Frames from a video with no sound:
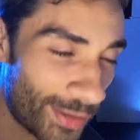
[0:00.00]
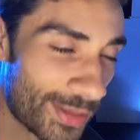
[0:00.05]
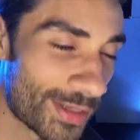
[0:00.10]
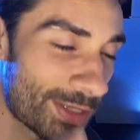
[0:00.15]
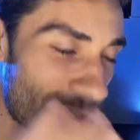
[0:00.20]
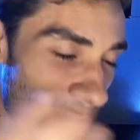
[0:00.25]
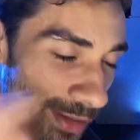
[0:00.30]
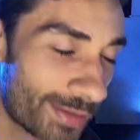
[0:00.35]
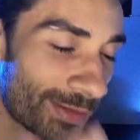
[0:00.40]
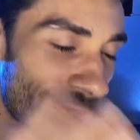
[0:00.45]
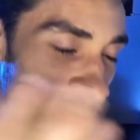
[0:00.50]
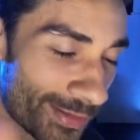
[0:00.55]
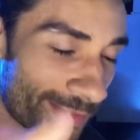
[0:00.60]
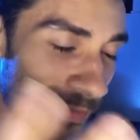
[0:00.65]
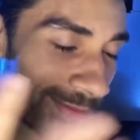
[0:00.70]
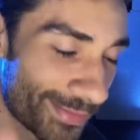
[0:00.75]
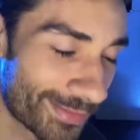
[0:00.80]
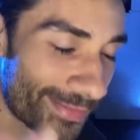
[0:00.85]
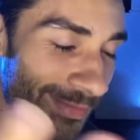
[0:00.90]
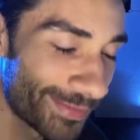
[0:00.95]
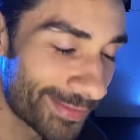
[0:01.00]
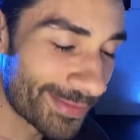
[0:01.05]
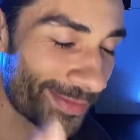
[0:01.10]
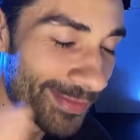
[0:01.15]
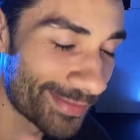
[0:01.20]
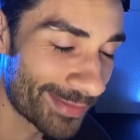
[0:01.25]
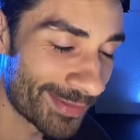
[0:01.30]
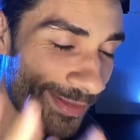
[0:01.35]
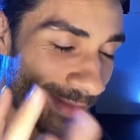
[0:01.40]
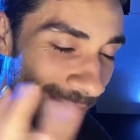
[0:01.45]

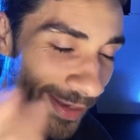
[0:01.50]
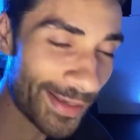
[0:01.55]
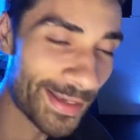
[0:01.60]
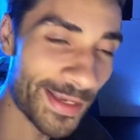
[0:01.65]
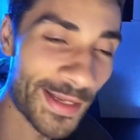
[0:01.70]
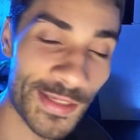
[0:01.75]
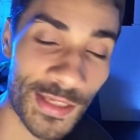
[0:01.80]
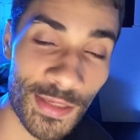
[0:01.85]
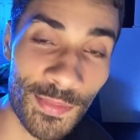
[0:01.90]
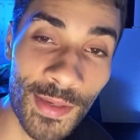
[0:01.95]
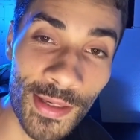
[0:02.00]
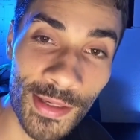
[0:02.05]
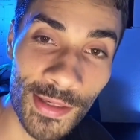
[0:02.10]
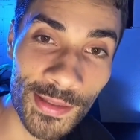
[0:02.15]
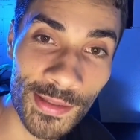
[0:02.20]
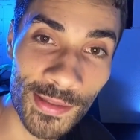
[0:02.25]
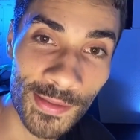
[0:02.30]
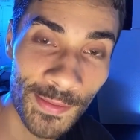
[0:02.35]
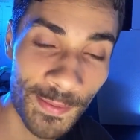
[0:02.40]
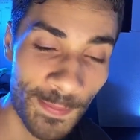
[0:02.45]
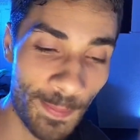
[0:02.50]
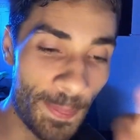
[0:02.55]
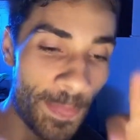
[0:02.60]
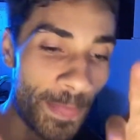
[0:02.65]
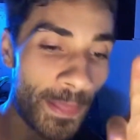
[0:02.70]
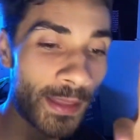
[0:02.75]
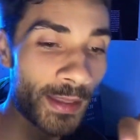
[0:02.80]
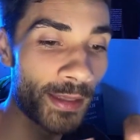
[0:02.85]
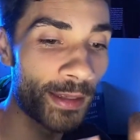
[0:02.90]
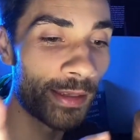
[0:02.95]
sunlight gets emitted
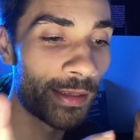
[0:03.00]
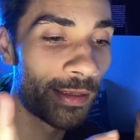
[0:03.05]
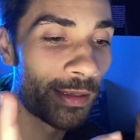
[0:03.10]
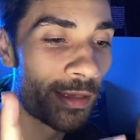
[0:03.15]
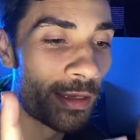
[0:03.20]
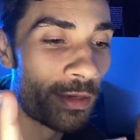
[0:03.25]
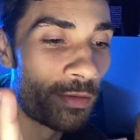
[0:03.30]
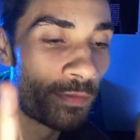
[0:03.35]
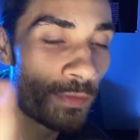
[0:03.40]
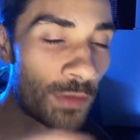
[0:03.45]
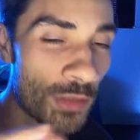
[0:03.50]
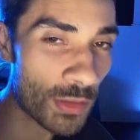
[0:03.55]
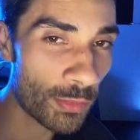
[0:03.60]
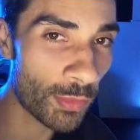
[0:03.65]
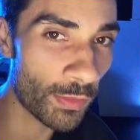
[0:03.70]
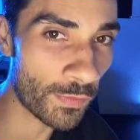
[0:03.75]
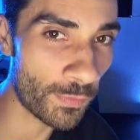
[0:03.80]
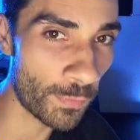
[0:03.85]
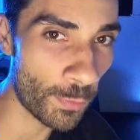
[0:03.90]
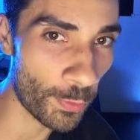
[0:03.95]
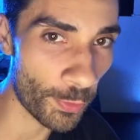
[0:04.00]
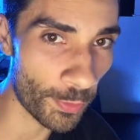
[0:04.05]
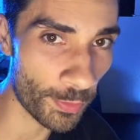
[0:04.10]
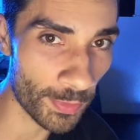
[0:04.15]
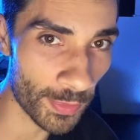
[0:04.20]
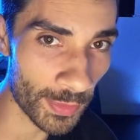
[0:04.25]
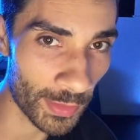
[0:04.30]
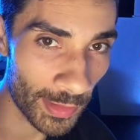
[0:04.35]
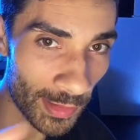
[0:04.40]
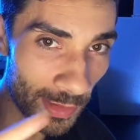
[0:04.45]
in visible
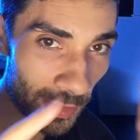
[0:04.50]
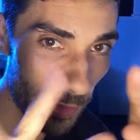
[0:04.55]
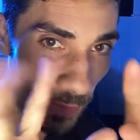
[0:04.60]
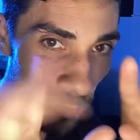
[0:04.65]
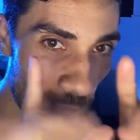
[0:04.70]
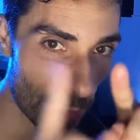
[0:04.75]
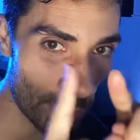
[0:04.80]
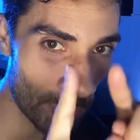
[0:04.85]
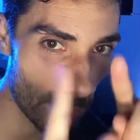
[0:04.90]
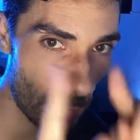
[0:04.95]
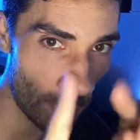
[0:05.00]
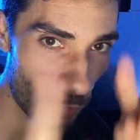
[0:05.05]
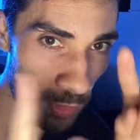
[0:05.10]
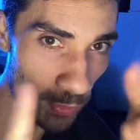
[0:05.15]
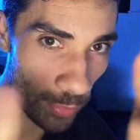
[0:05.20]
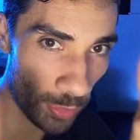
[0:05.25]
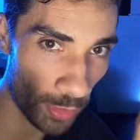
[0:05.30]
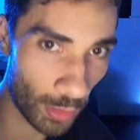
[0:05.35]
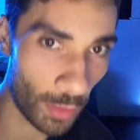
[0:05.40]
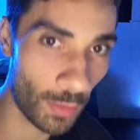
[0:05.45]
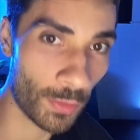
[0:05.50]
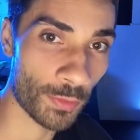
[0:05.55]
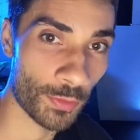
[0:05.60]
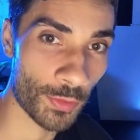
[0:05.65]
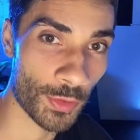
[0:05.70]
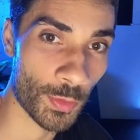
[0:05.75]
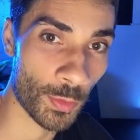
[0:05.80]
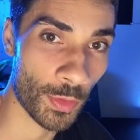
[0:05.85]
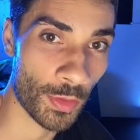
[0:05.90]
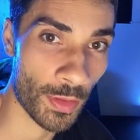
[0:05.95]
form, there's multiple
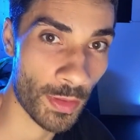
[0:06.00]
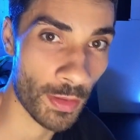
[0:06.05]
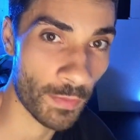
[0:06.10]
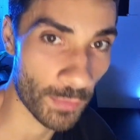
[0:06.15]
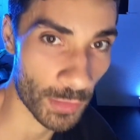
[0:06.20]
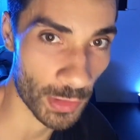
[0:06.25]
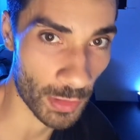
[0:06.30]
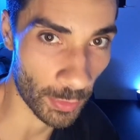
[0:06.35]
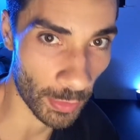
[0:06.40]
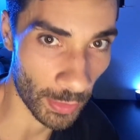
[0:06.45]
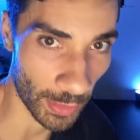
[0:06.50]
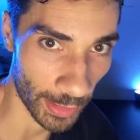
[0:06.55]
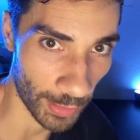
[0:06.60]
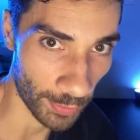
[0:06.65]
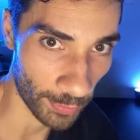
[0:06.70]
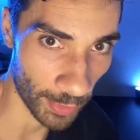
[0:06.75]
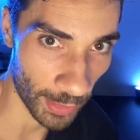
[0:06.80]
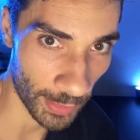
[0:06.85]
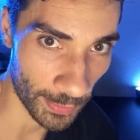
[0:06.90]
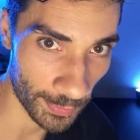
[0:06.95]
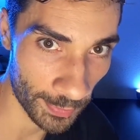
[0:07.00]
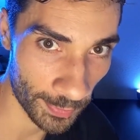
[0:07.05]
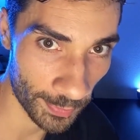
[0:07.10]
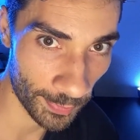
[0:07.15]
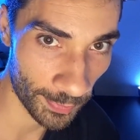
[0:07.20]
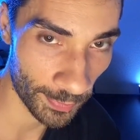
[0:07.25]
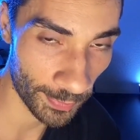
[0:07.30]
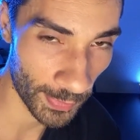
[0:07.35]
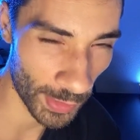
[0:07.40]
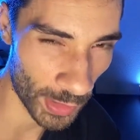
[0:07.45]
colors within the visible light, right?
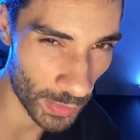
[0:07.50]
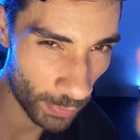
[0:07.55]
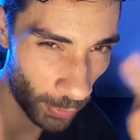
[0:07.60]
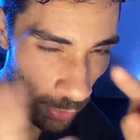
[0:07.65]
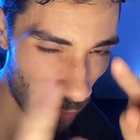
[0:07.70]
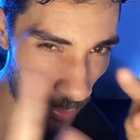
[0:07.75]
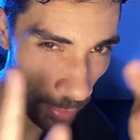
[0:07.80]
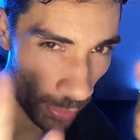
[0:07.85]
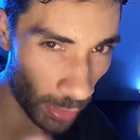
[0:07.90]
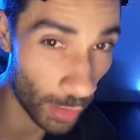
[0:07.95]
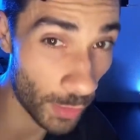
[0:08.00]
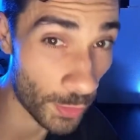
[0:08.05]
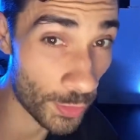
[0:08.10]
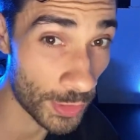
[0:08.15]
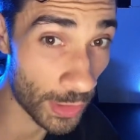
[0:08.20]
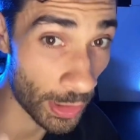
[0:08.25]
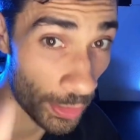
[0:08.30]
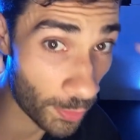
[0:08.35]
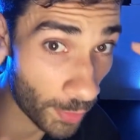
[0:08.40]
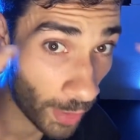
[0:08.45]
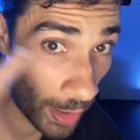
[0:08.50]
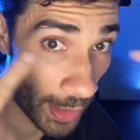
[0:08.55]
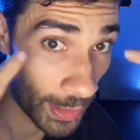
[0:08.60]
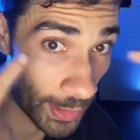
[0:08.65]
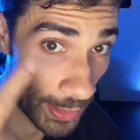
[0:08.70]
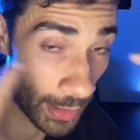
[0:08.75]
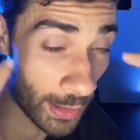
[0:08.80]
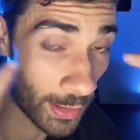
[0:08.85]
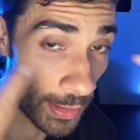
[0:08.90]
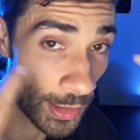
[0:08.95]
There's multiple colors that your
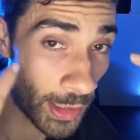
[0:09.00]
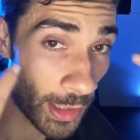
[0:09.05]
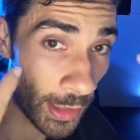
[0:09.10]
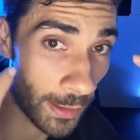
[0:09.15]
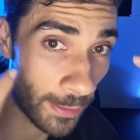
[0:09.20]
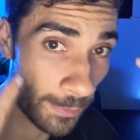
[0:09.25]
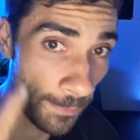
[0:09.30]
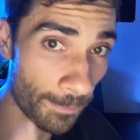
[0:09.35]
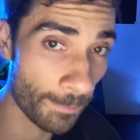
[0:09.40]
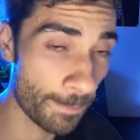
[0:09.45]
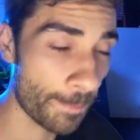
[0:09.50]
eyes can see.